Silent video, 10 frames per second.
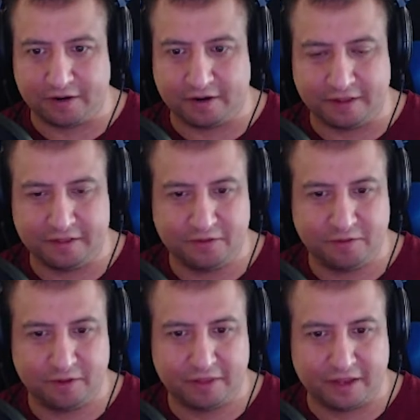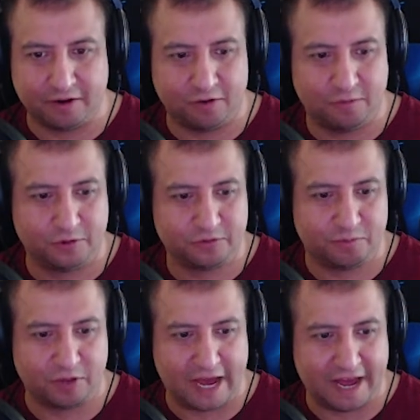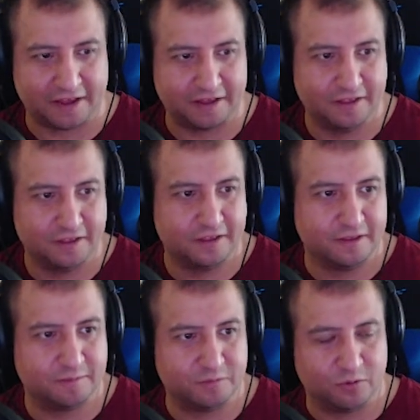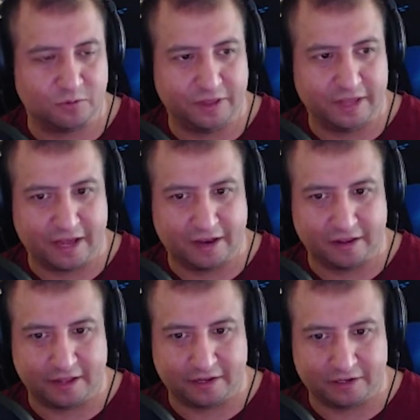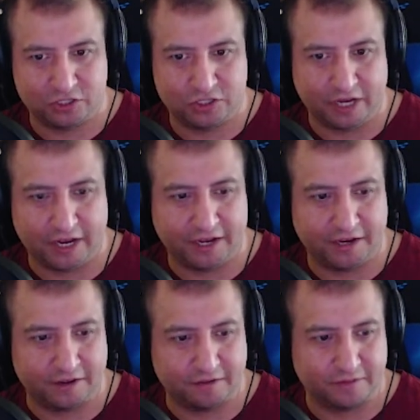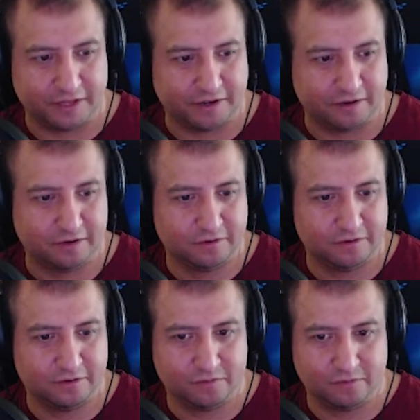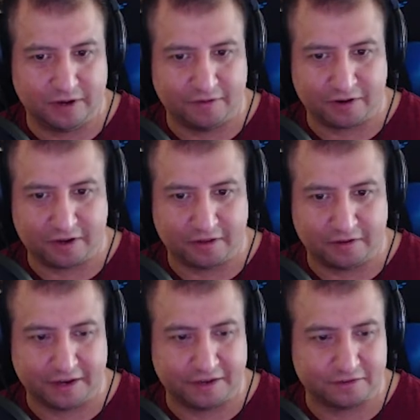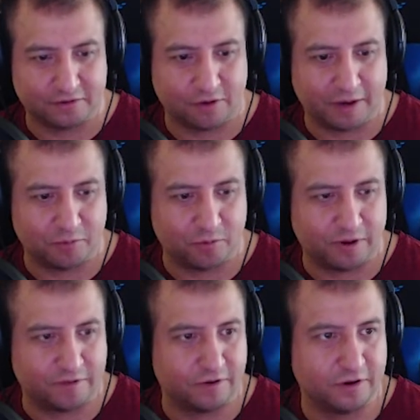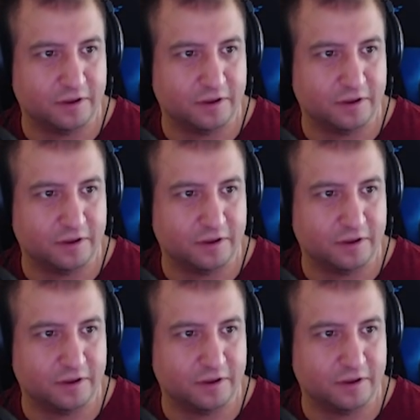I think we want that almost black, but with that like shade of like whatever color that is, grape or whatever.